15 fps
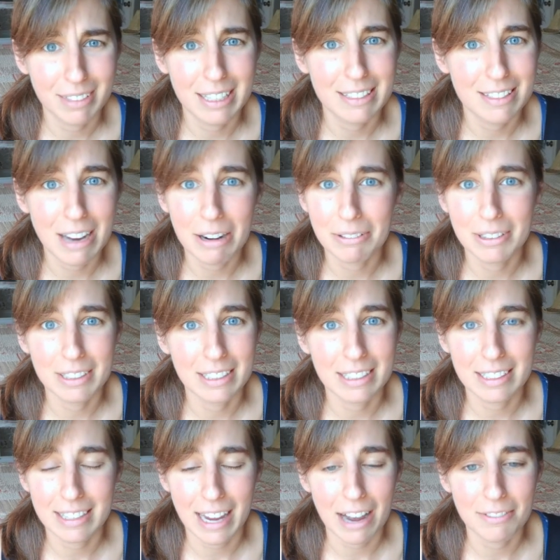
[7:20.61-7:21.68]
It's not
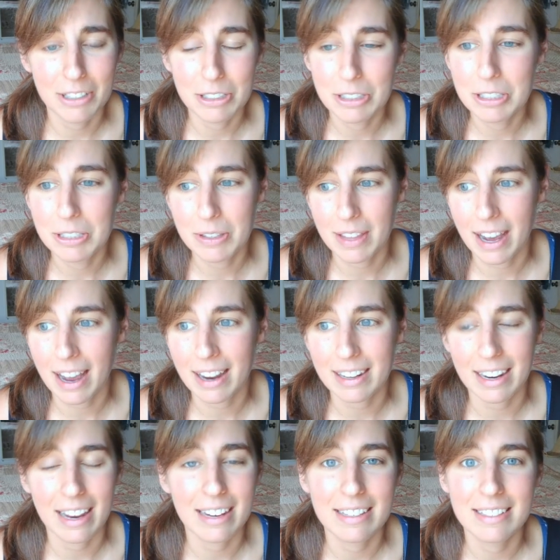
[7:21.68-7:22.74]
really the avenue to do that,
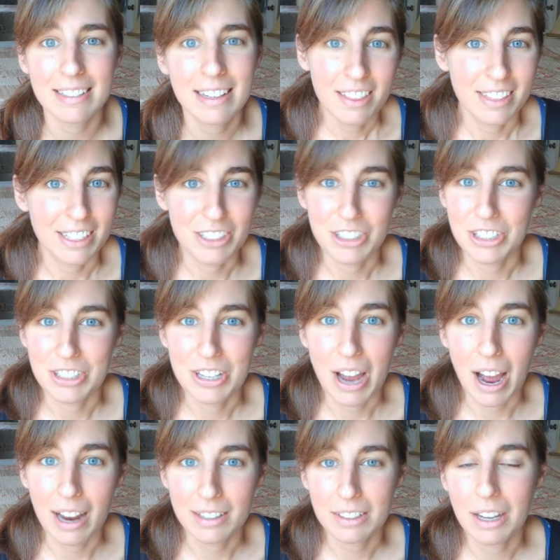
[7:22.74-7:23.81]
and that's just
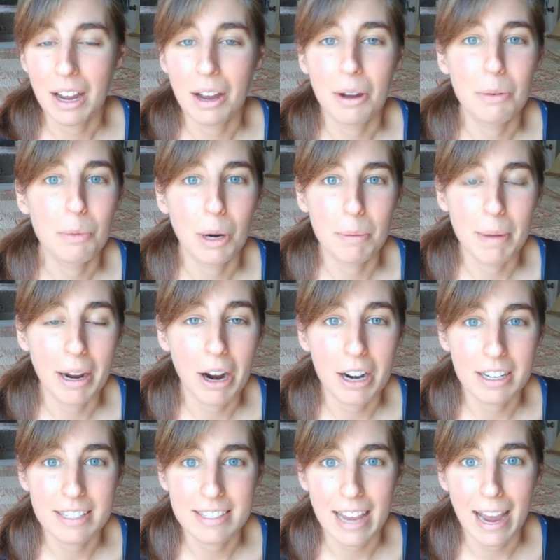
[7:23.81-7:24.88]
not uh, where my
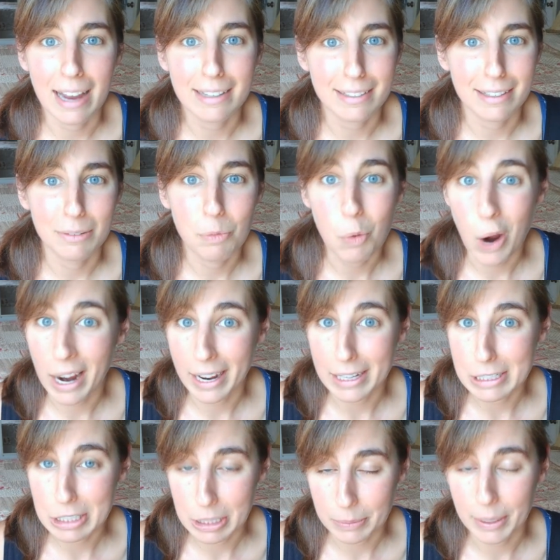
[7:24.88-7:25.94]
heart is at and why I
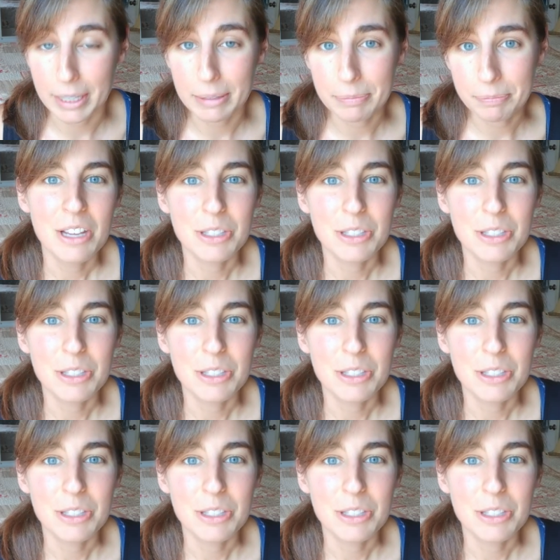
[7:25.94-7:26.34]
do it.